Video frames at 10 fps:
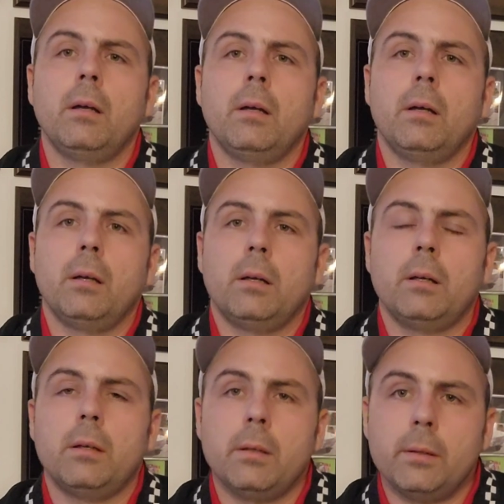
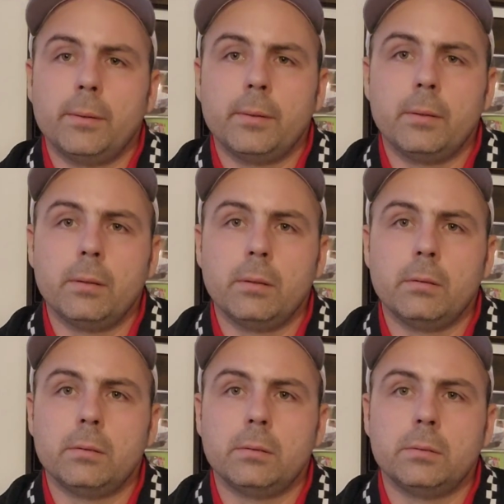
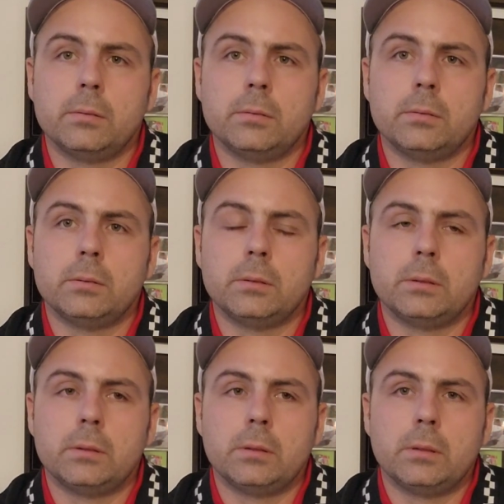(silence)